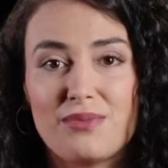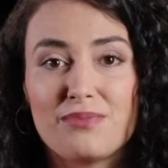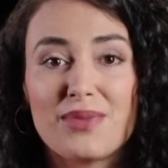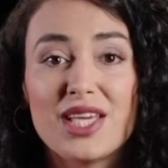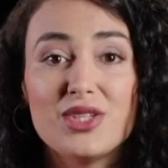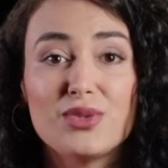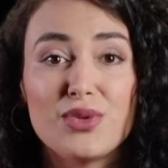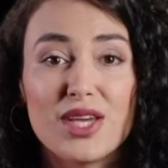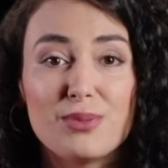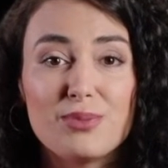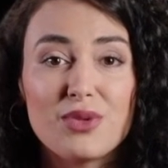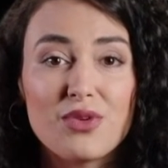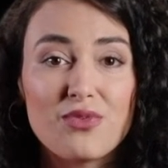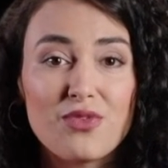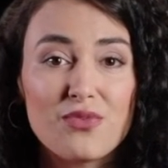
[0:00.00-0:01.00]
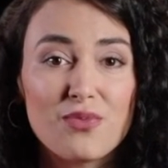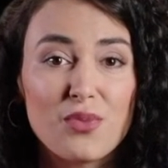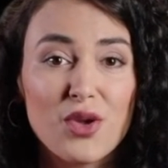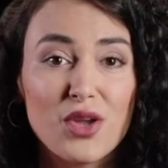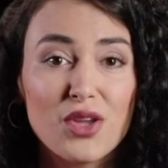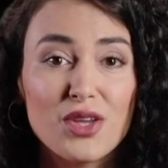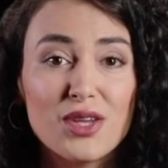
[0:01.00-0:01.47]
much like proof of
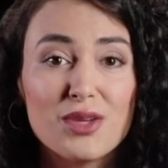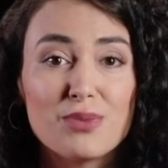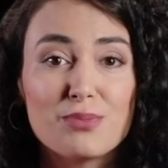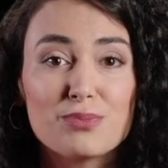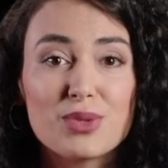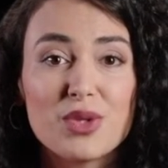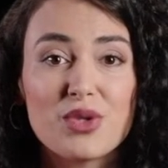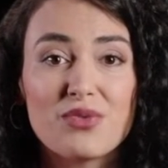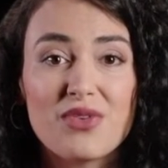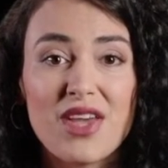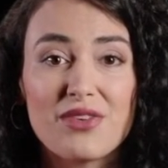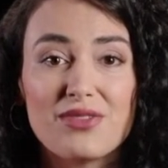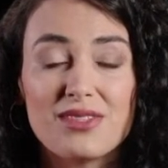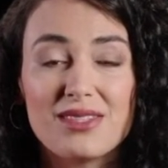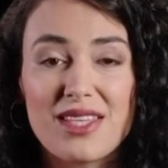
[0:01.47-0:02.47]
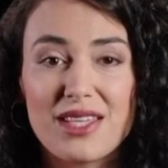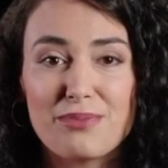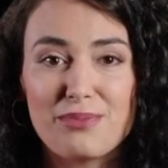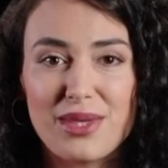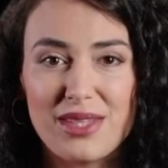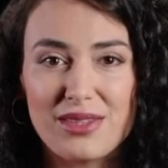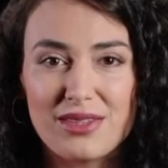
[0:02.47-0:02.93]
work, proof of
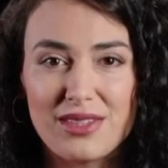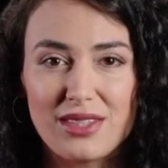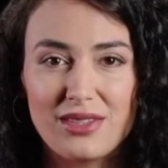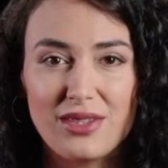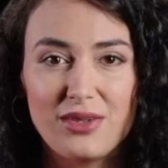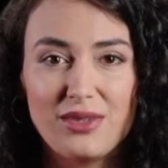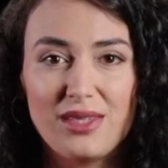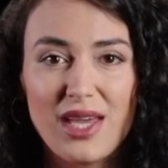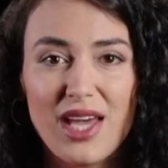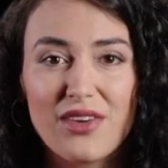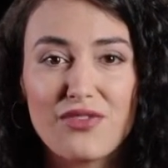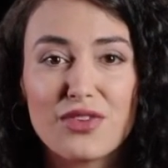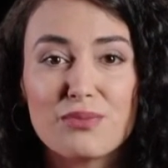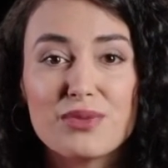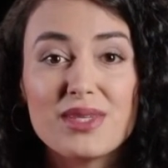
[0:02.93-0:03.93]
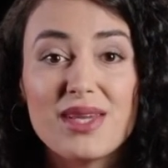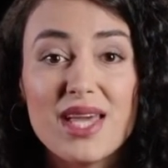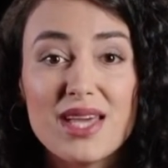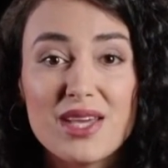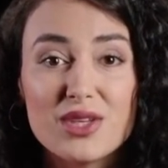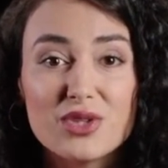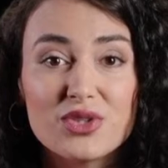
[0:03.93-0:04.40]
stake-based systems often
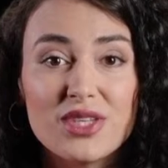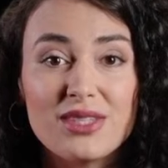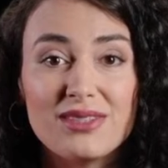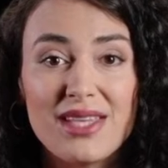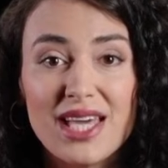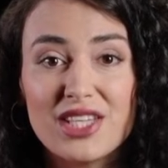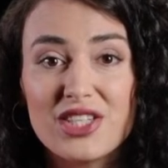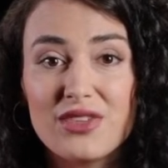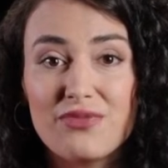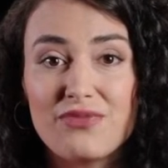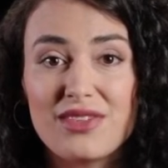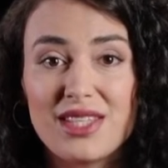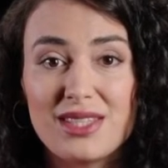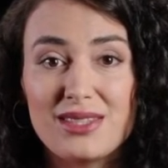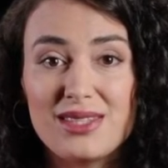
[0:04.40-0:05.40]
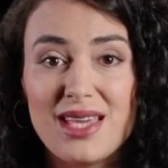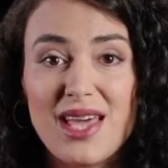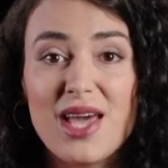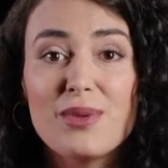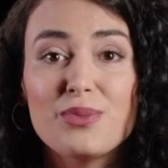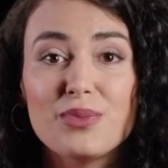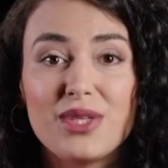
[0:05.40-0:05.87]
rely on transaction fees to
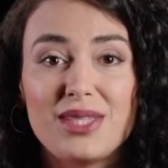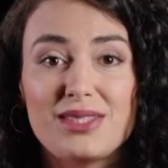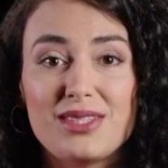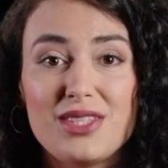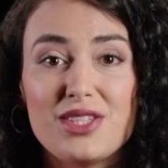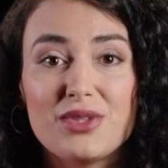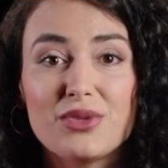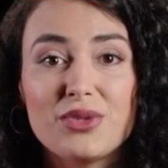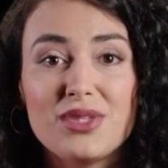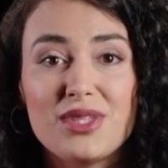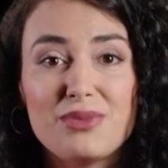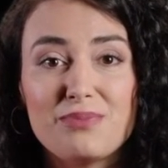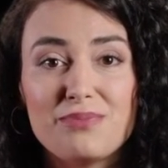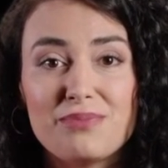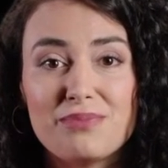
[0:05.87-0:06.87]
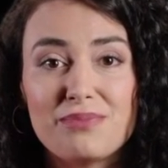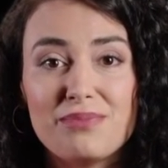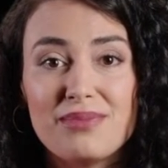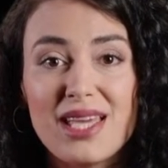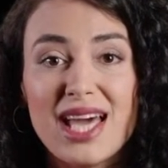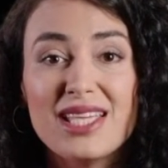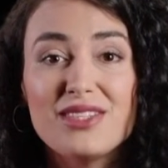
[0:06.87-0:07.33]
operate securely.
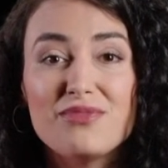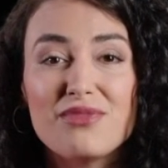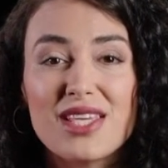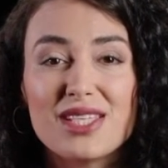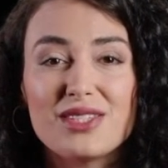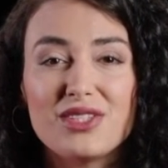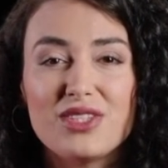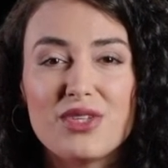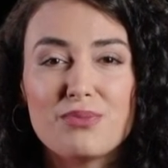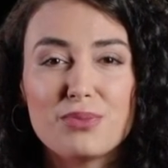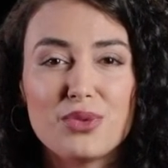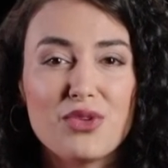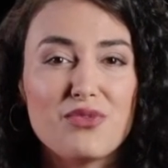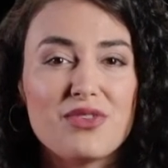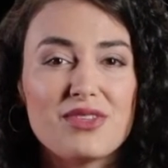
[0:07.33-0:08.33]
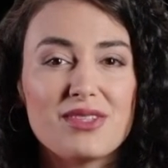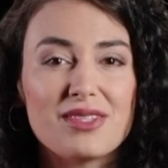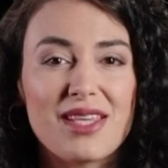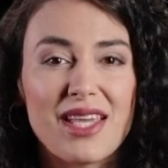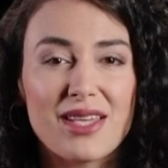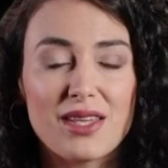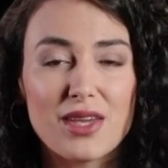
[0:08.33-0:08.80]
An advantage of proof of
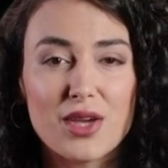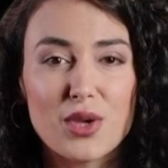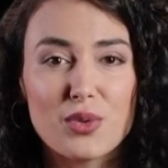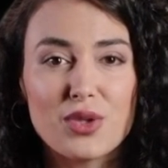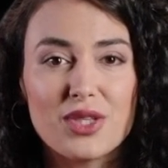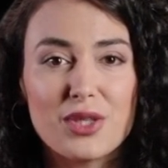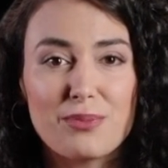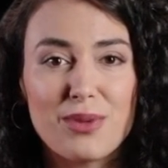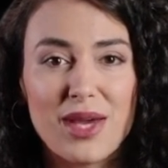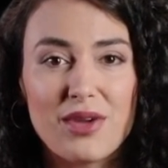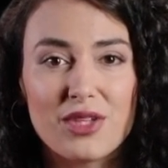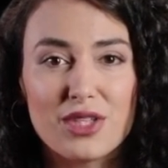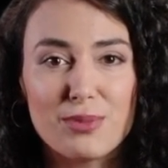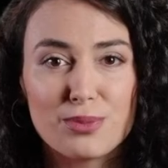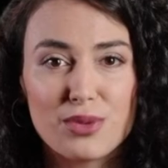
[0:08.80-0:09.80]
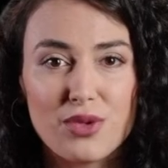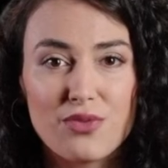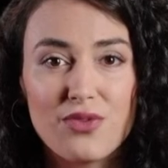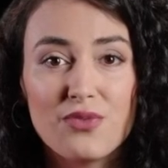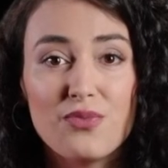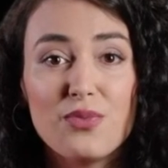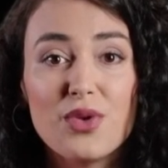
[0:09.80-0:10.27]
stake when compared to proof
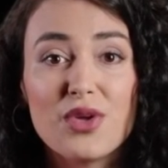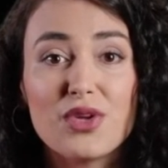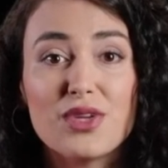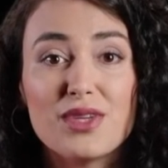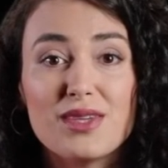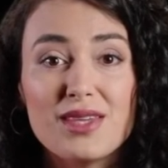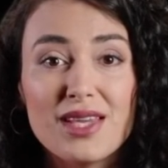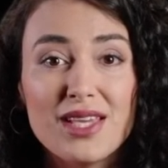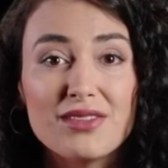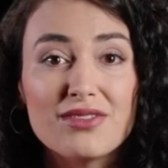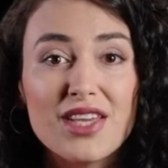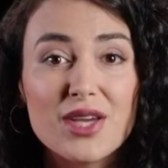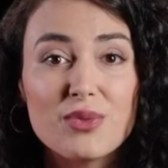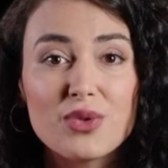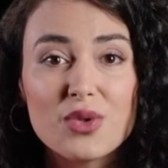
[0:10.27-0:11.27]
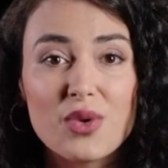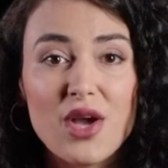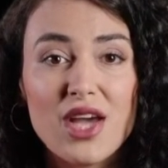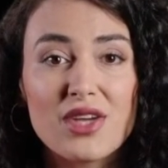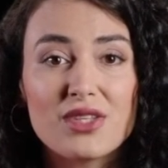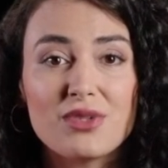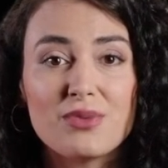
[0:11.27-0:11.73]
of work is that it
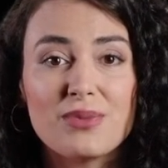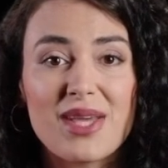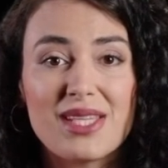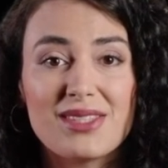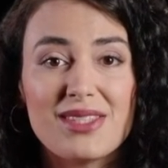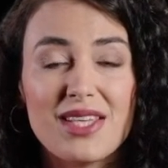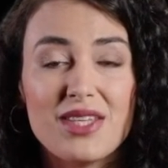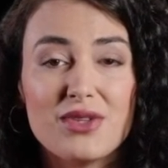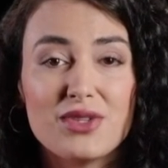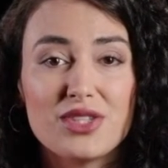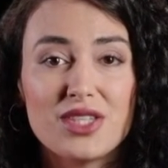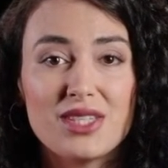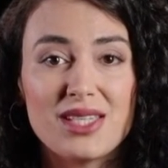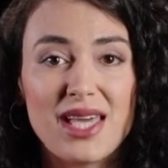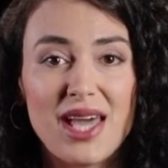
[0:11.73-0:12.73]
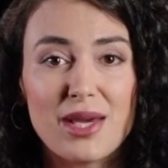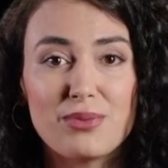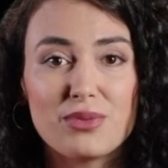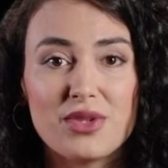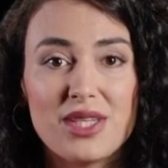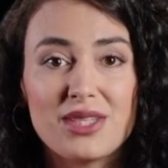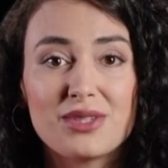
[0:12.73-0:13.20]
requires less energy to
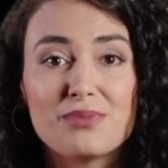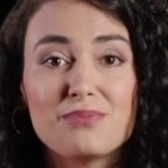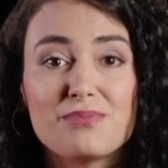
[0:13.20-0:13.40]
operate.